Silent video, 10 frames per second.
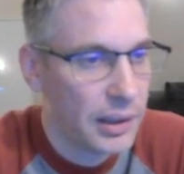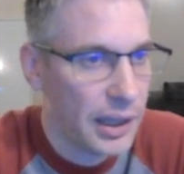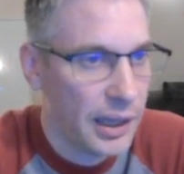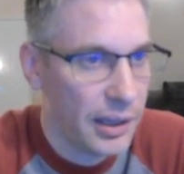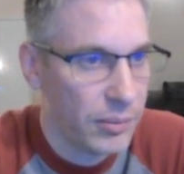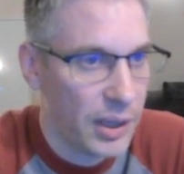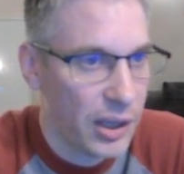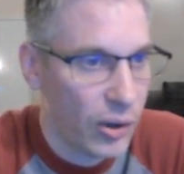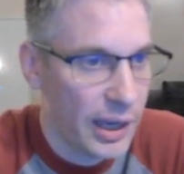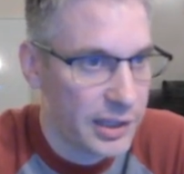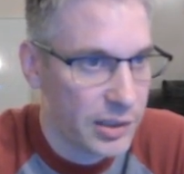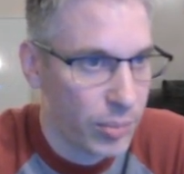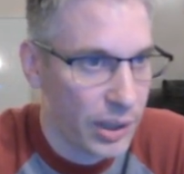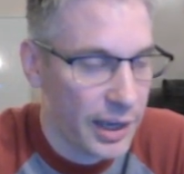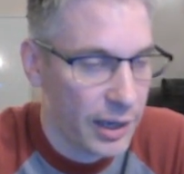and ask
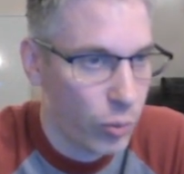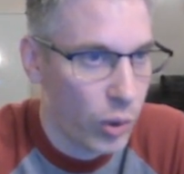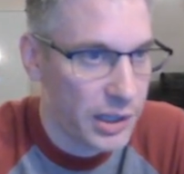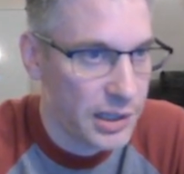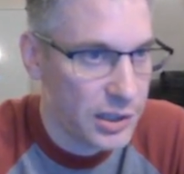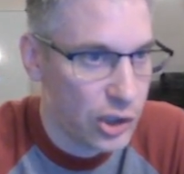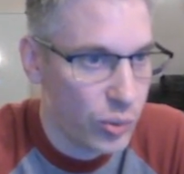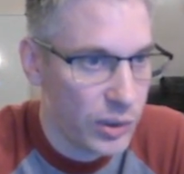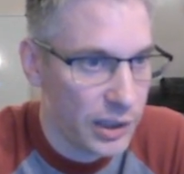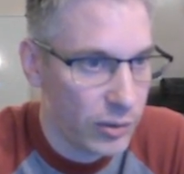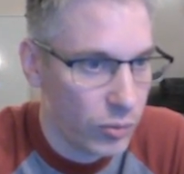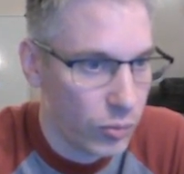Black what he's doing